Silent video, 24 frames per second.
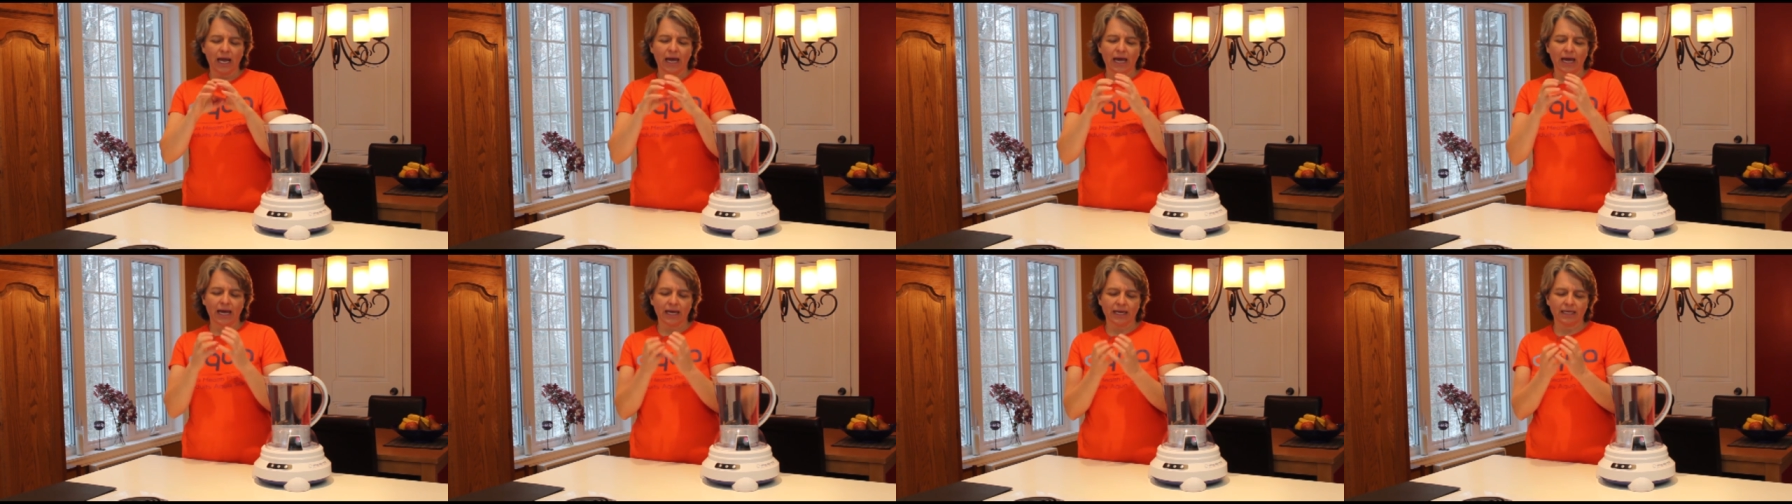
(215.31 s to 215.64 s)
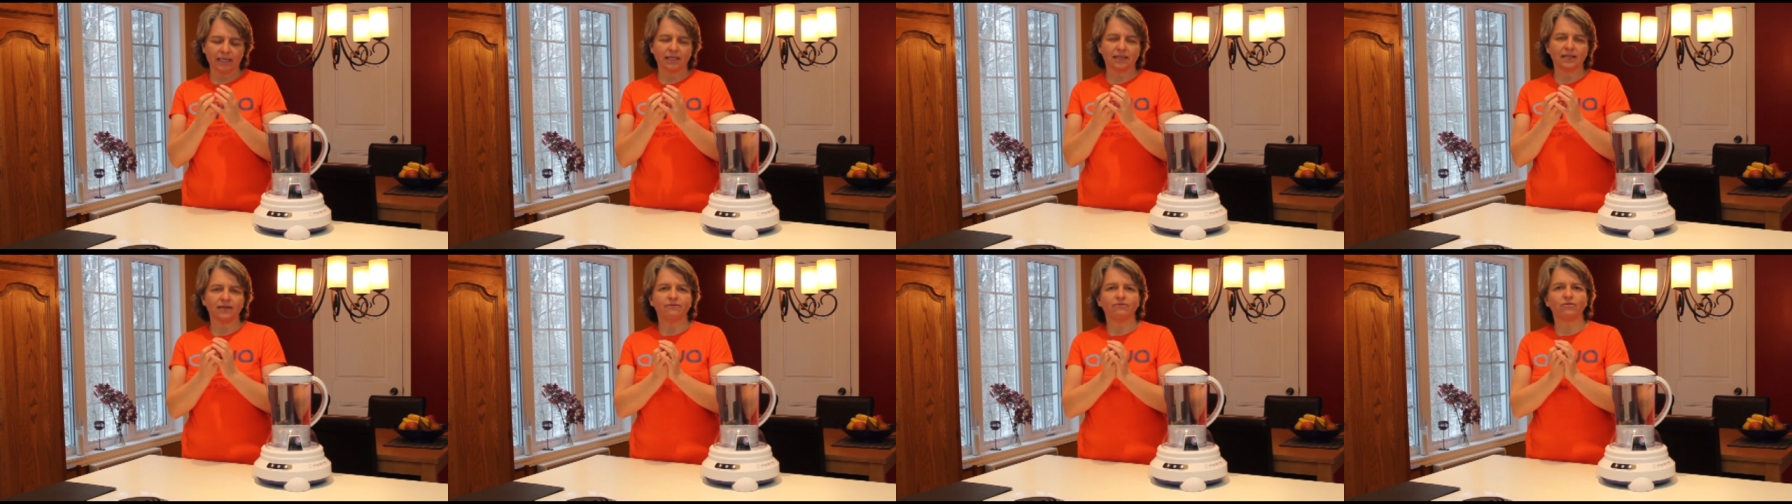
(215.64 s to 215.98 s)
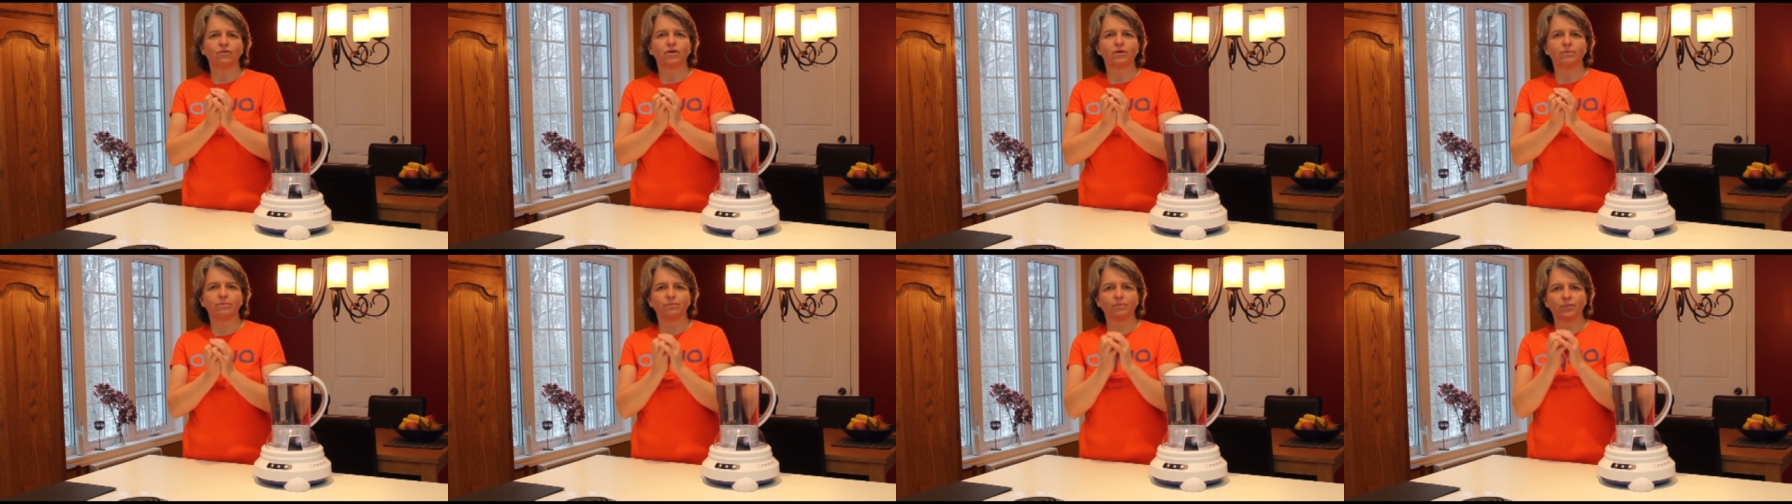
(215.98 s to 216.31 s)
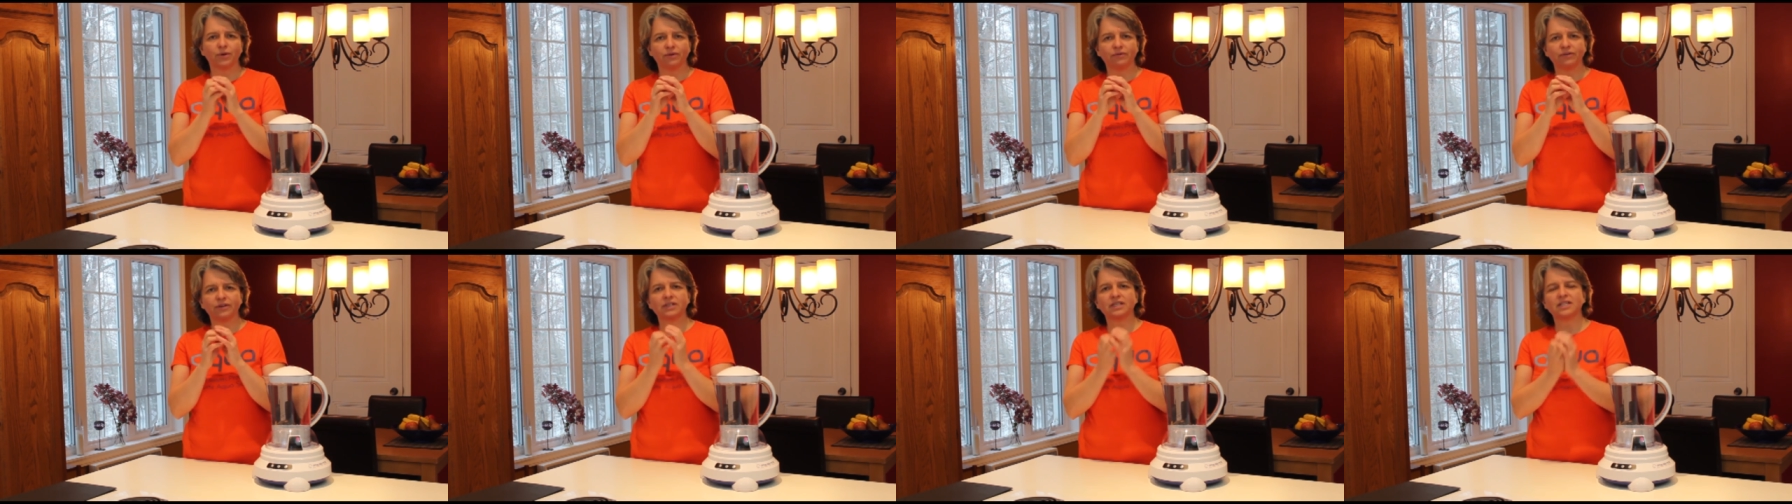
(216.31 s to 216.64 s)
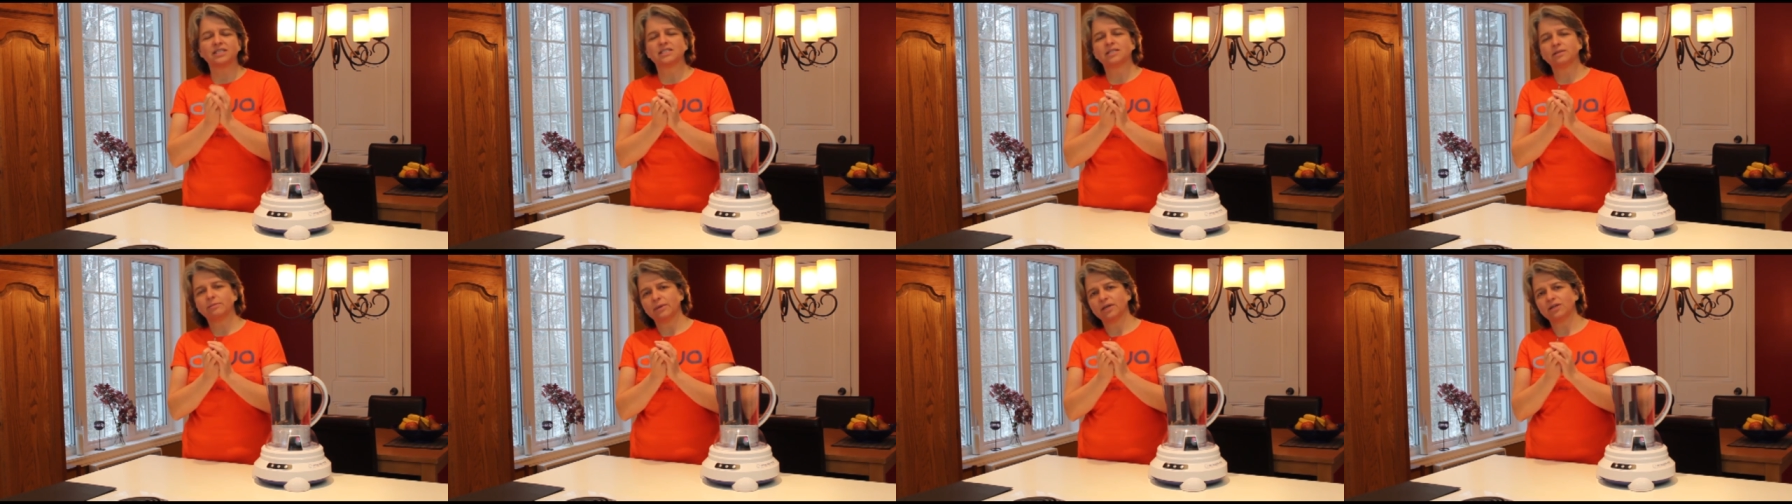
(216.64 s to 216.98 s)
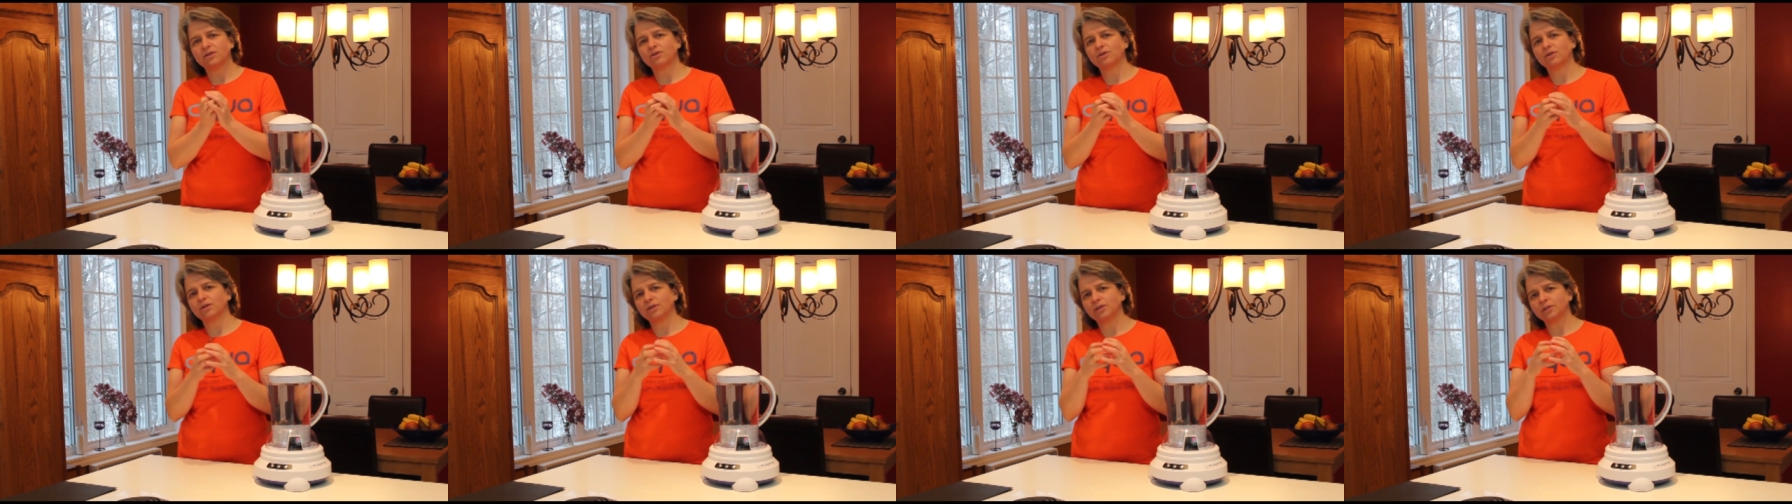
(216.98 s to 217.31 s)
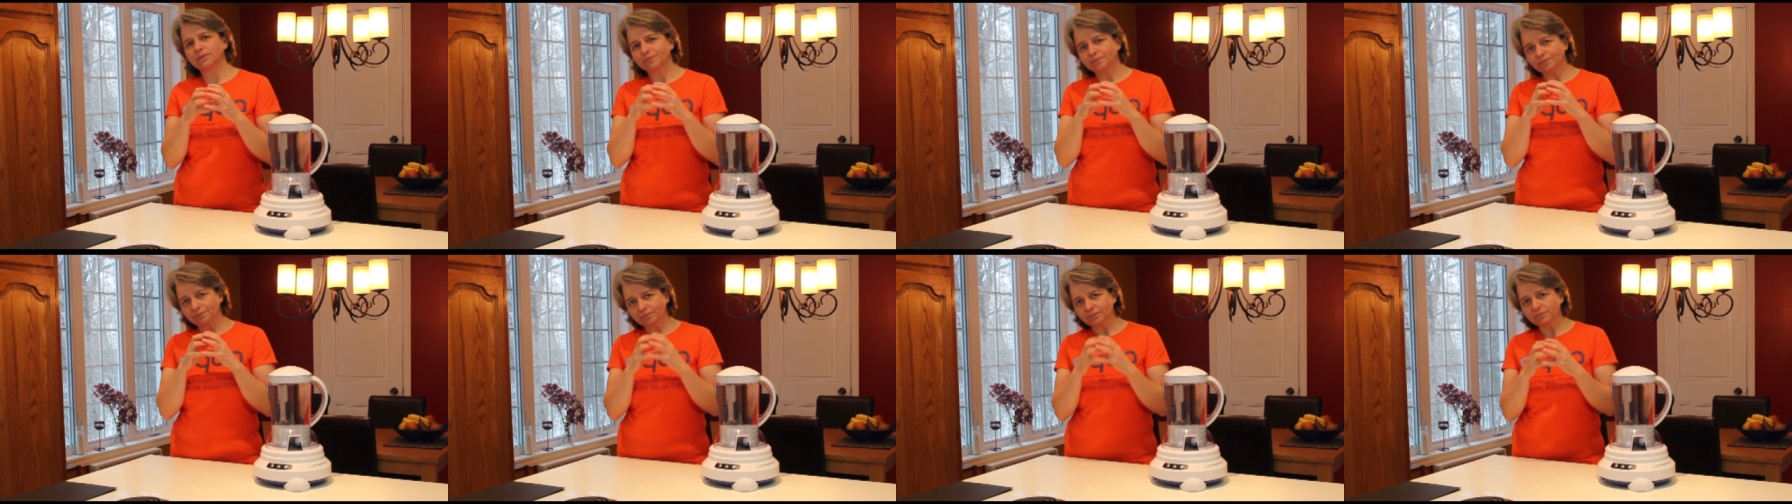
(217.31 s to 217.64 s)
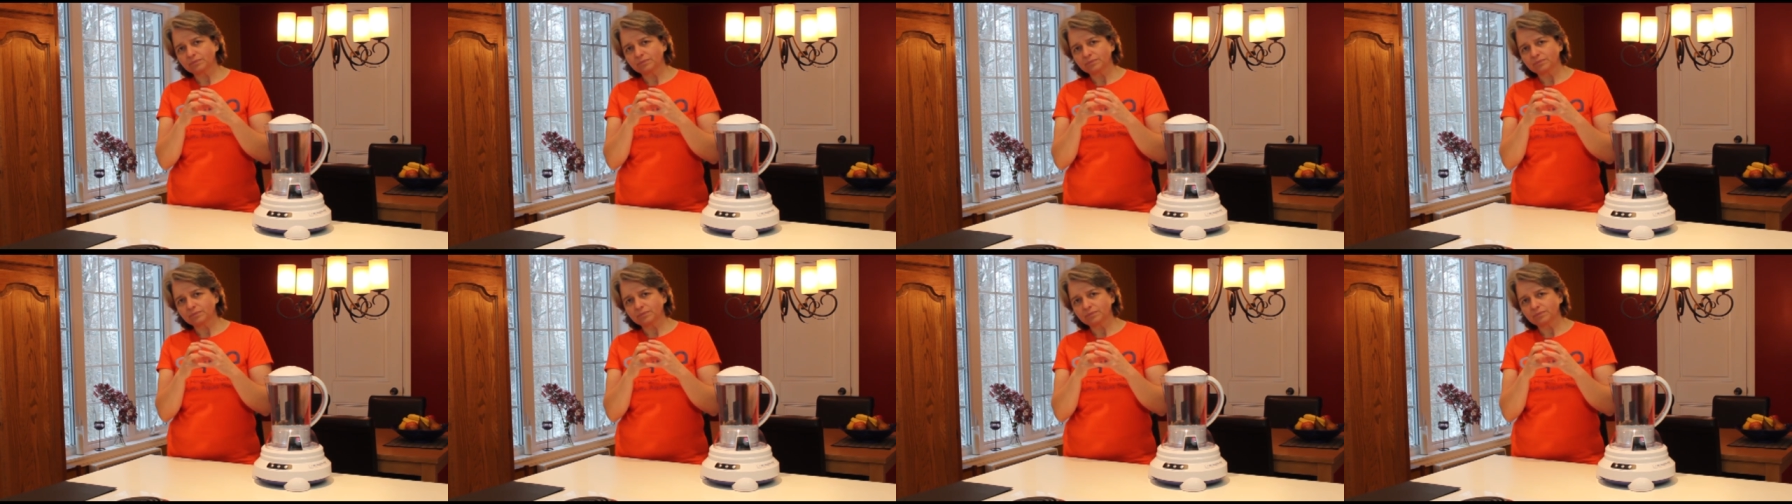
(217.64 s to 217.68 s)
and they form perfectly symmetrical